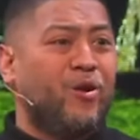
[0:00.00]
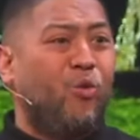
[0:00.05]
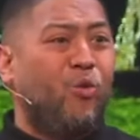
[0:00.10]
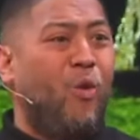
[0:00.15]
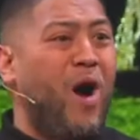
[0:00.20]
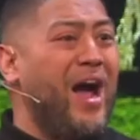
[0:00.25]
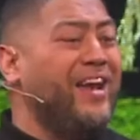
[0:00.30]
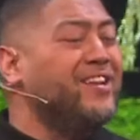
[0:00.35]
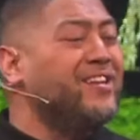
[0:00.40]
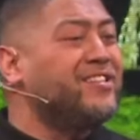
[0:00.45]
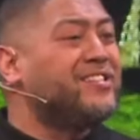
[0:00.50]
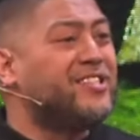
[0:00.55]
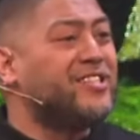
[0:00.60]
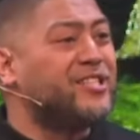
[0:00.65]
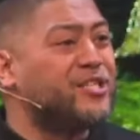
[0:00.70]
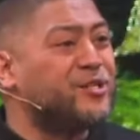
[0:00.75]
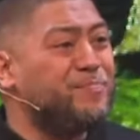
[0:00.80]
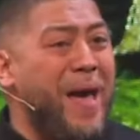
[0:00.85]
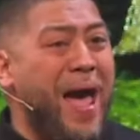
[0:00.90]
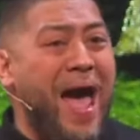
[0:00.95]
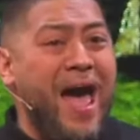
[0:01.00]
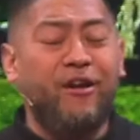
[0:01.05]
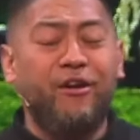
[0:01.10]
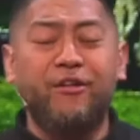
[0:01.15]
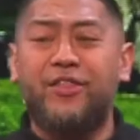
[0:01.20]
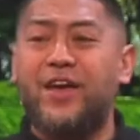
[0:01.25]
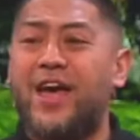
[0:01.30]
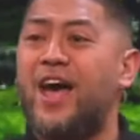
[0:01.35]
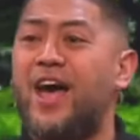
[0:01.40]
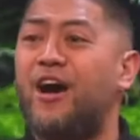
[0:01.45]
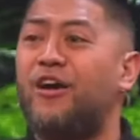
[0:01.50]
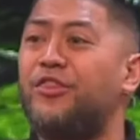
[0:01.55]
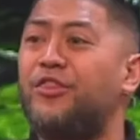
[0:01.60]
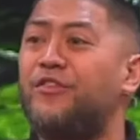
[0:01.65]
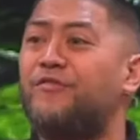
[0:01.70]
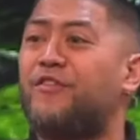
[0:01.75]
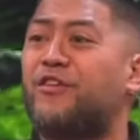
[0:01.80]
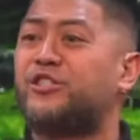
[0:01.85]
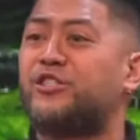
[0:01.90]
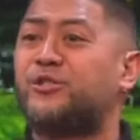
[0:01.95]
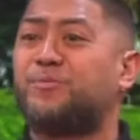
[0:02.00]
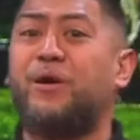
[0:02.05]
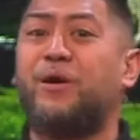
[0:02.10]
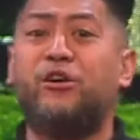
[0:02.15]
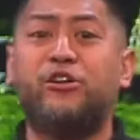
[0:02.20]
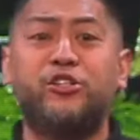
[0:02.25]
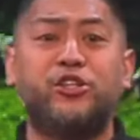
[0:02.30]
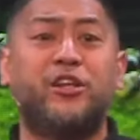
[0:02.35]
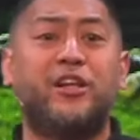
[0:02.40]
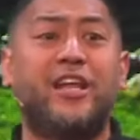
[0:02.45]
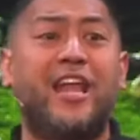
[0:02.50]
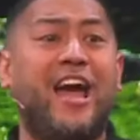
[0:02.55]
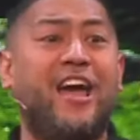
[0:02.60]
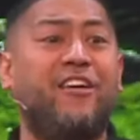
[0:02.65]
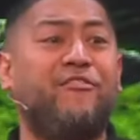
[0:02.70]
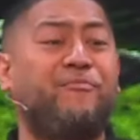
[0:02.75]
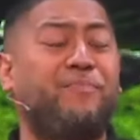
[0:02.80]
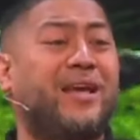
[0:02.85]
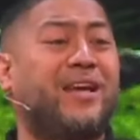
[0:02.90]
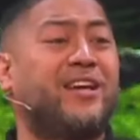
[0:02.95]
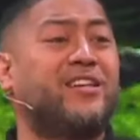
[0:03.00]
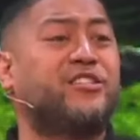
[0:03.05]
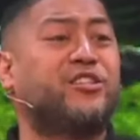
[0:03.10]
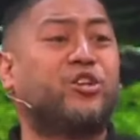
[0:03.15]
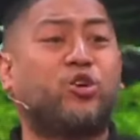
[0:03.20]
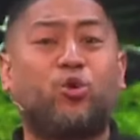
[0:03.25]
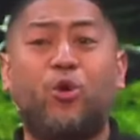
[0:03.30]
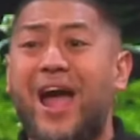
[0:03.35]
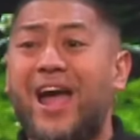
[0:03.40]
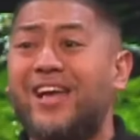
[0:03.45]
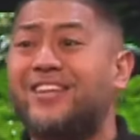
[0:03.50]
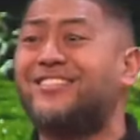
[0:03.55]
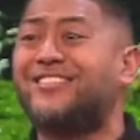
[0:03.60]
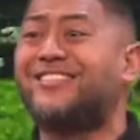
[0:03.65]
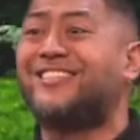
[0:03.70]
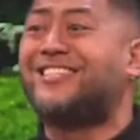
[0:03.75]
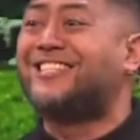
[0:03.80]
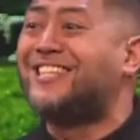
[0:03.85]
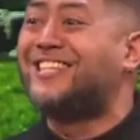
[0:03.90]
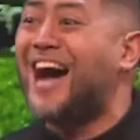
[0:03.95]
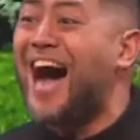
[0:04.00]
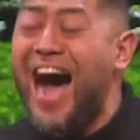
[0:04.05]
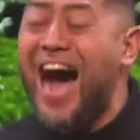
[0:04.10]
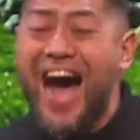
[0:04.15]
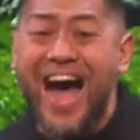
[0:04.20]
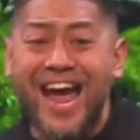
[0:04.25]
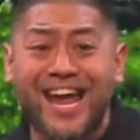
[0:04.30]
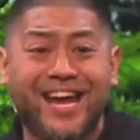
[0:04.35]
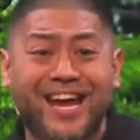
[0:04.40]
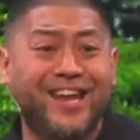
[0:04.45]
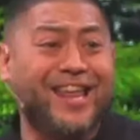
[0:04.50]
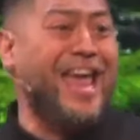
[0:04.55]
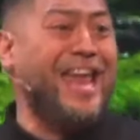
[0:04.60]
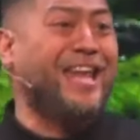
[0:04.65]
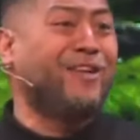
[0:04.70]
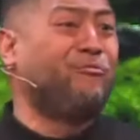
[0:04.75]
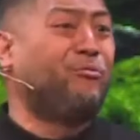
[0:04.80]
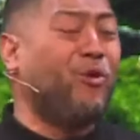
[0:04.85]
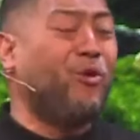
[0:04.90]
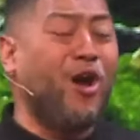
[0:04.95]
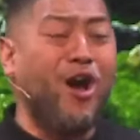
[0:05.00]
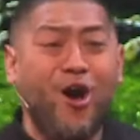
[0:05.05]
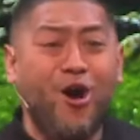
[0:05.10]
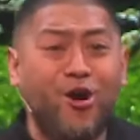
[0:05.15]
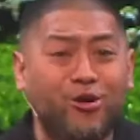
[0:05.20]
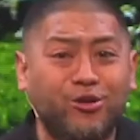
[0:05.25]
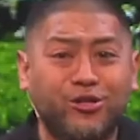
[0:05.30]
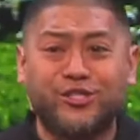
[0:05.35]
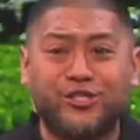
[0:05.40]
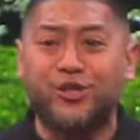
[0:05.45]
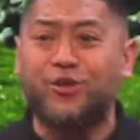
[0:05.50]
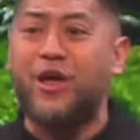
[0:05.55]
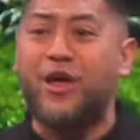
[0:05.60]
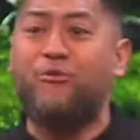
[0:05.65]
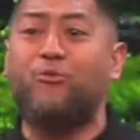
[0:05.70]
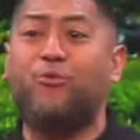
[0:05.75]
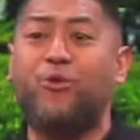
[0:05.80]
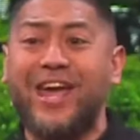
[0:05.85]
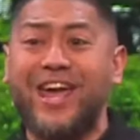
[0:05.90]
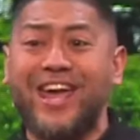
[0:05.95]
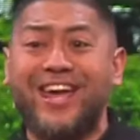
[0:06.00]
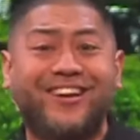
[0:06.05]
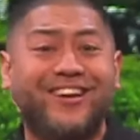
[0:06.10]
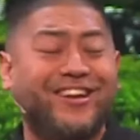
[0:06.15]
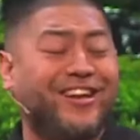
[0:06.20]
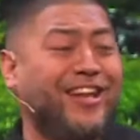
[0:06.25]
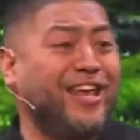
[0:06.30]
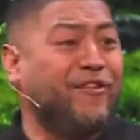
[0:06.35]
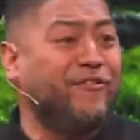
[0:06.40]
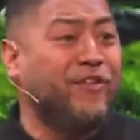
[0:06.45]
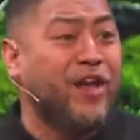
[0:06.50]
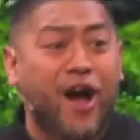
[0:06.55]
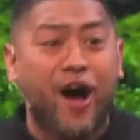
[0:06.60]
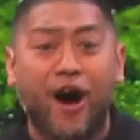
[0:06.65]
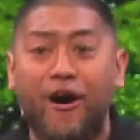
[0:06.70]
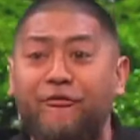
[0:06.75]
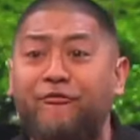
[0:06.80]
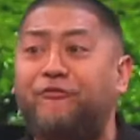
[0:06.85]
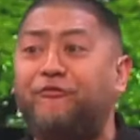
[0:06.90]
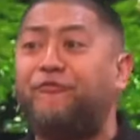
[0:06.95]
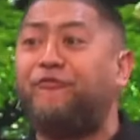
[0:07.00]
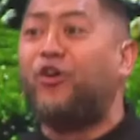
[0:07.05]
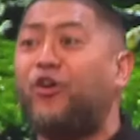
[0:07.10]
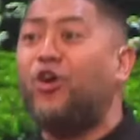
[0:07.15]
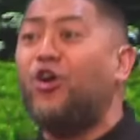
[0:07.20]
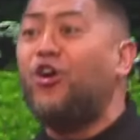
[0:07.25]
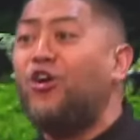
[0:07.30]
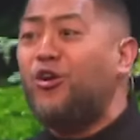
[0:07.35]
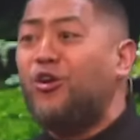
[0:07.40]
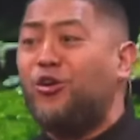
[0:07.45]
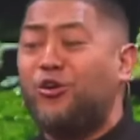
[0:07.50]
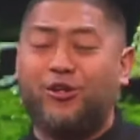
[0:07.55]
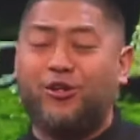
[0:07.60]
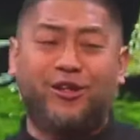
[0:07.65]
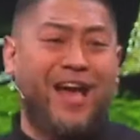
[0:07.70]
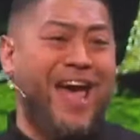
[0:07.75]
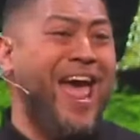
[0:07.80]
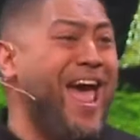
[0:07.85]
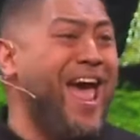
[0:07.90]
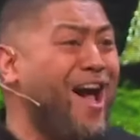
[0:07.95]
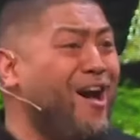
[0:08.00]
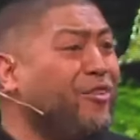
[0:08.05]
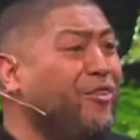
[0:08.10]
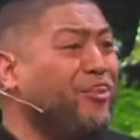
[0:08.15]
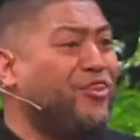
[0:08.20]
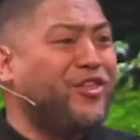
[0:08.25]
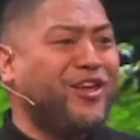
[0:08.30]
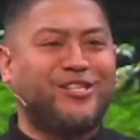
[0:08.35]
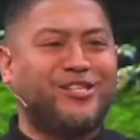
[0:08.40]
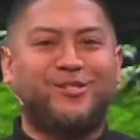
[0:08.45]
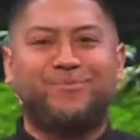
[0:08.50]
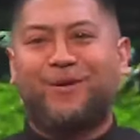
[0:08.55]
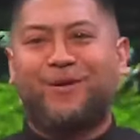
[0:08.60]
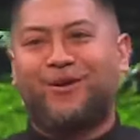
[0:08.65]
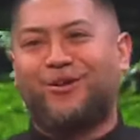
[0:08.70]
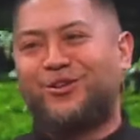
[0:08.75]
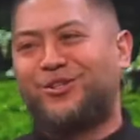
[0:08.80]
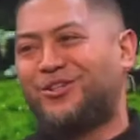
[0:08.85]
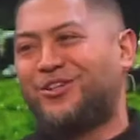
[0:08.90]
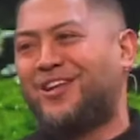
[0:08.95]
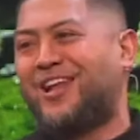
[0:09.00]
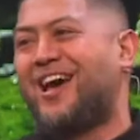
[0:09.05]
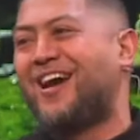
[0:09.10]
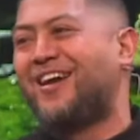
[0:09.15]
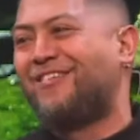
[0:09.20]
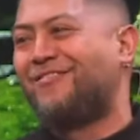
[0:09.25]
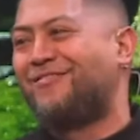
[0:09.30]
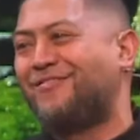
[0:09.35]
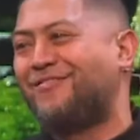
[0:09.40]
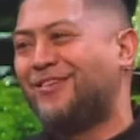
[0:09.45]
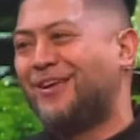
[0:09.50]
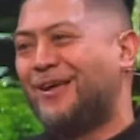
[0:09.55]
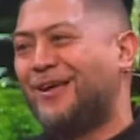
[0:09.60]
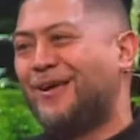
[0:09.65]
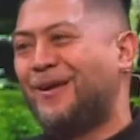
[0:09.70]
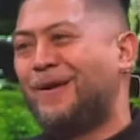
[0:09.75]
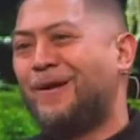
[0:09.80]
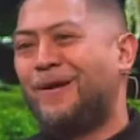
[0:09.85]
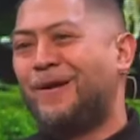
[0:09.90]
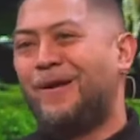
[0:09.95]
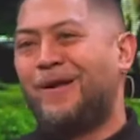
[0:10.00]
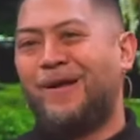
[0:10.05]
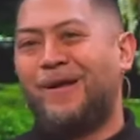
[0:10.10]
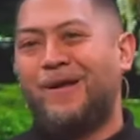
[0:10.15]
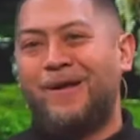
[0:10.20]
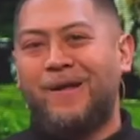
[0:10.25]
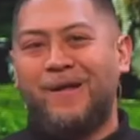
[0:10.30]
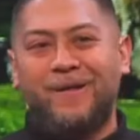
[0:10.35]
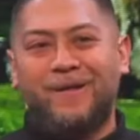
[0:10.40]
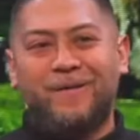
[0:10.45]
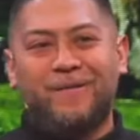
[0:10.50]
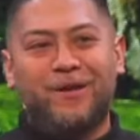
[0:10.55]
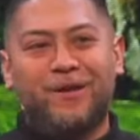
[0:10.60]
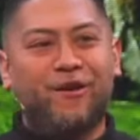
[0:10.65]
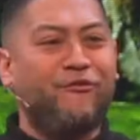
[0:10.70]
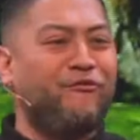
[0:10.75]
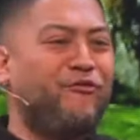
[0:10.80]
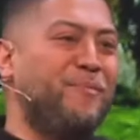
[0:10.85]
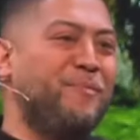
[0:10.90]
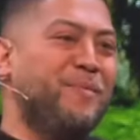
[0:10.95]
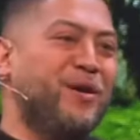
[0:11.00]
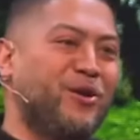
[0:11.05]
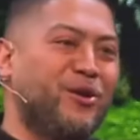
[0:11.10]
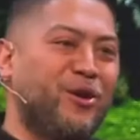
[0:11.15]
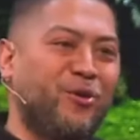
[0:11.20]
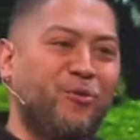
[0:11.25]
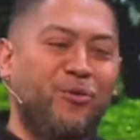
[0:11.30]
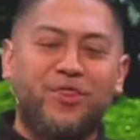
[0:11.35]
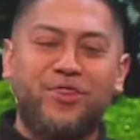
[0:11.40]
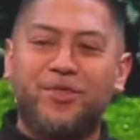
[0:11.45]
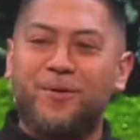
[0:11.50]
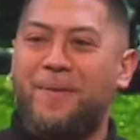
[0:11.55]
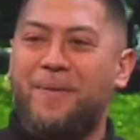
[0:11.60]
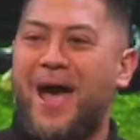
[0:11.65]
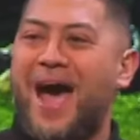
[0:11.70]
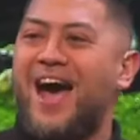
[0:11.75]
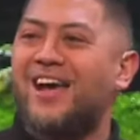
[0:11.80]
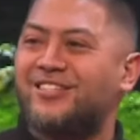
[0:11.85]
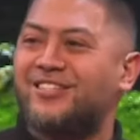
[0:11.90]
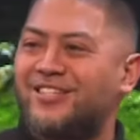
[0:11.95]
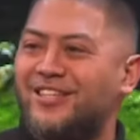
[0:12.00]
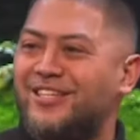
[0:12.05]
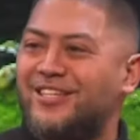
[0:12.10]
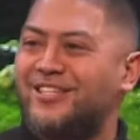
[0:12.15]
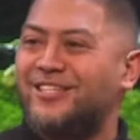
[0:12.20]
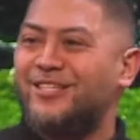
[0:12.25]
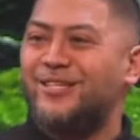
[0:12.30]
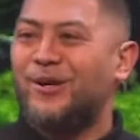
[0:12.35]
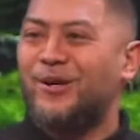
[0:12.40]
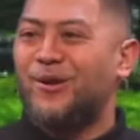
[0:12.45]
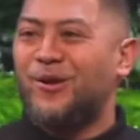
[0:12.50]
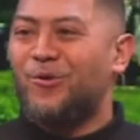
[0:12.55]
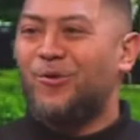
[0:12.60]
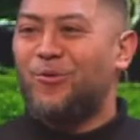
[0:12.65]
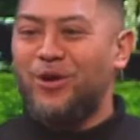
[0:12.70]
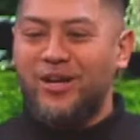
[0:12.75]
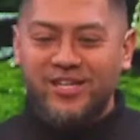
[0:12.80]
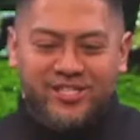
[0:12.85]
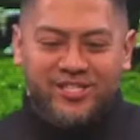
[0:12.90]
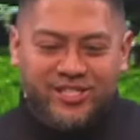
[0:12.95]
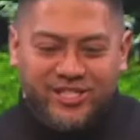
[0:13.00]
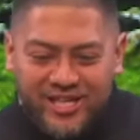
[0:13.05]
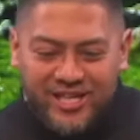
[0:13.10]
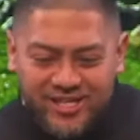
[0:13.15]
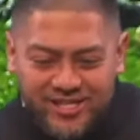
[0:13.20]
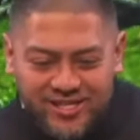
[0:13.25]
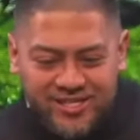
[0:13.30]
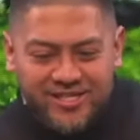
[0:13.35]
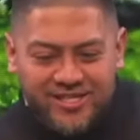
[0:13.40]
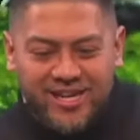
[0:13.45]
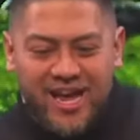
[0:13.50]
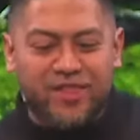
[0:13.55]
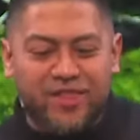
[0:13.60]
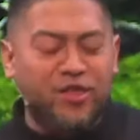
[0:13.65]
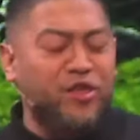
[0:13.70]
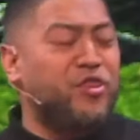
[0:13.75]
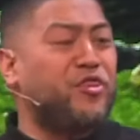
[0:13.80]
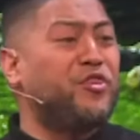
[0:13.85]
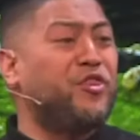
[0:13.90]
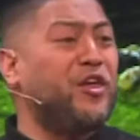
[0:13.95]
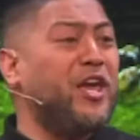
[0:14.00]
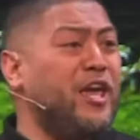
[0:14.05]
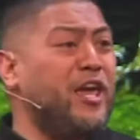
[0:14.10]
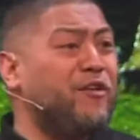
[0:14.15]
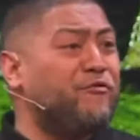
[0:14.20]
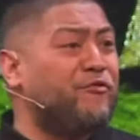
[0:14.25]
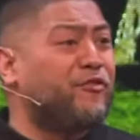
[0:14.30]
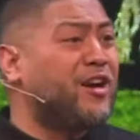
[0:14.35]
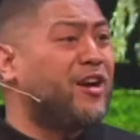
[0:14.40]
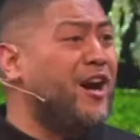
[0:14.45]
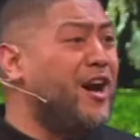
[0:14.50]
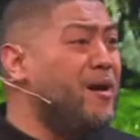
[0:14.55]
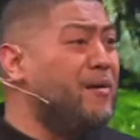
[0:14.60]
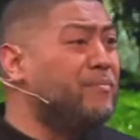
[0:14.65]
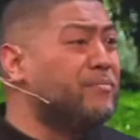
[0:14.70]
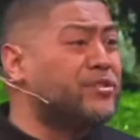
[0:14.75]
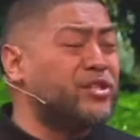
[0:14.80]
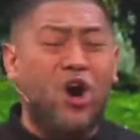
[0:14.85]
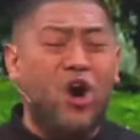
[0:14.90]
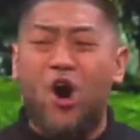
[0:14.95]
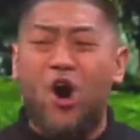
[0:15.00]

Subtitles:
Why does this matter? The health of our spiritual life? Because Christ died and rose so that we could live a full, healthy spiritual life. You're familiar with the passage. What does Jesus say? The thief comes